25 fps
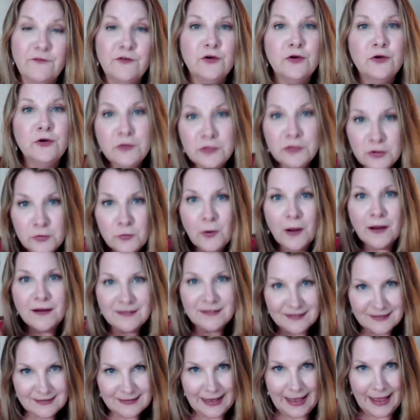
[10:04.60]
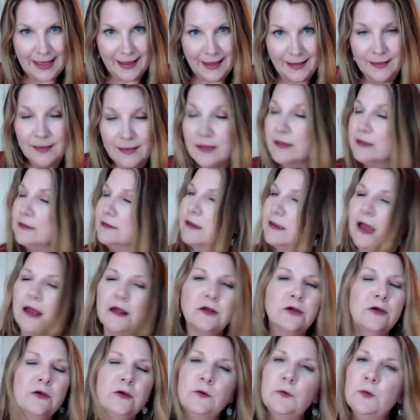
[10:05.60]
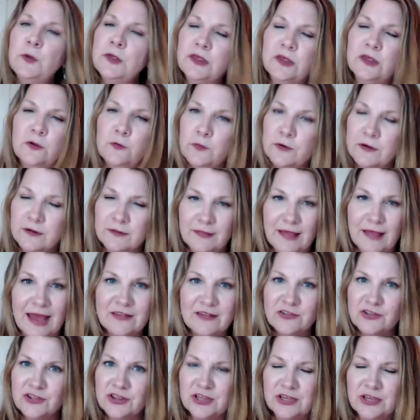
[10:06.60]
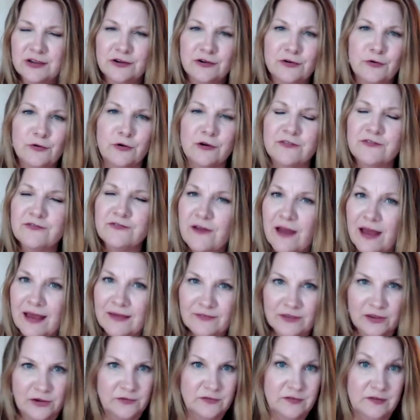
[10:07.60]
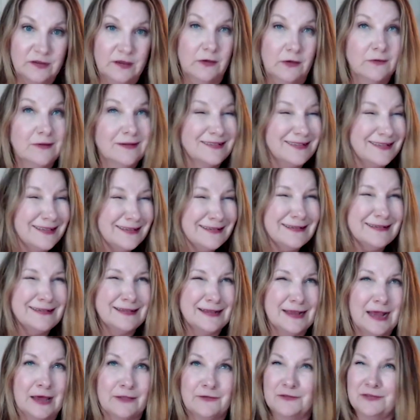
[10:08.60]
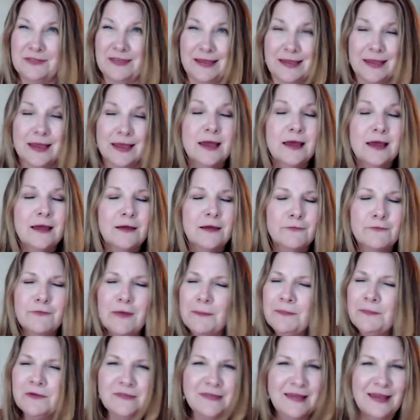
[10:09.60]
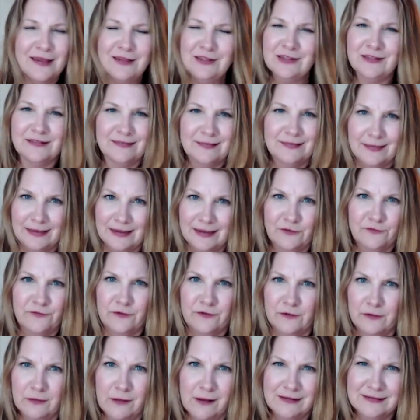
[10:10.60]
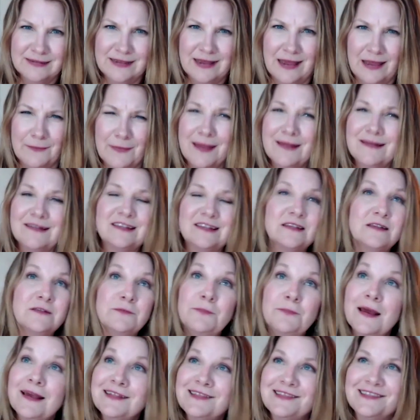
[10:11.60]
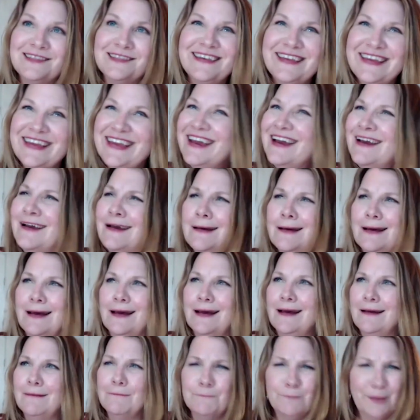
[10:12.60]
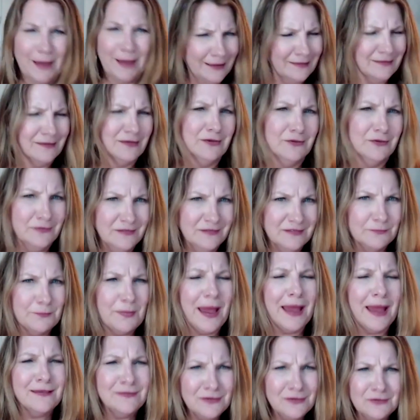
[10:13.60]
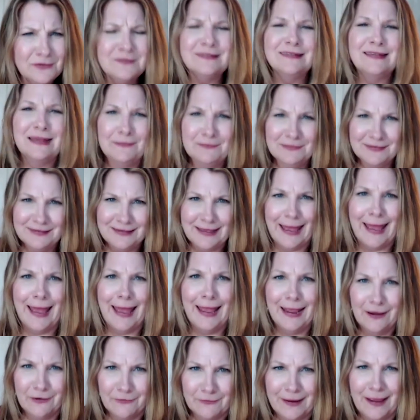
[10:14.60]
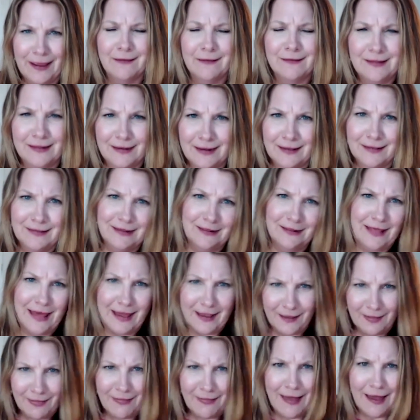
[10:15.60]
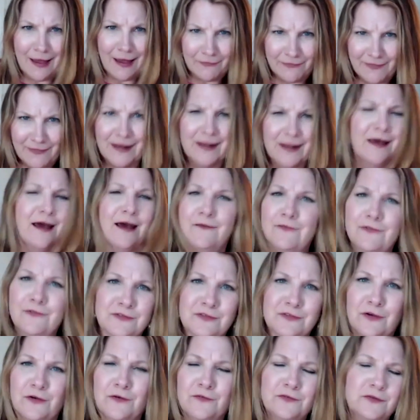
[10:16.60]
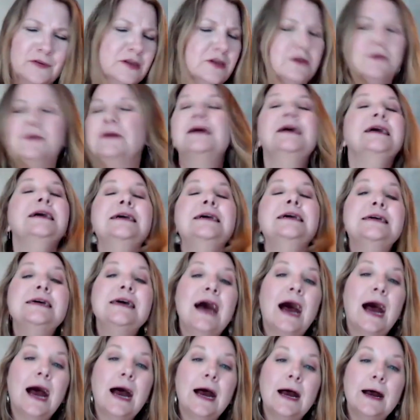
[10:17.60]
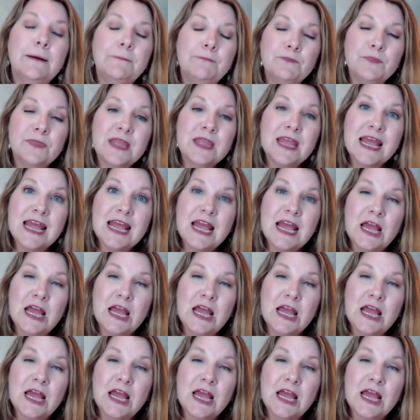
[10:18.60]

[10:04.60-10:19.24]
of who you are today, not who you were last year or five years ago. Because this is the other thing reputations linger for a long time, and especially um, bad news. Bad news seems to hang around and you know, that cloud that hovers over you. Um,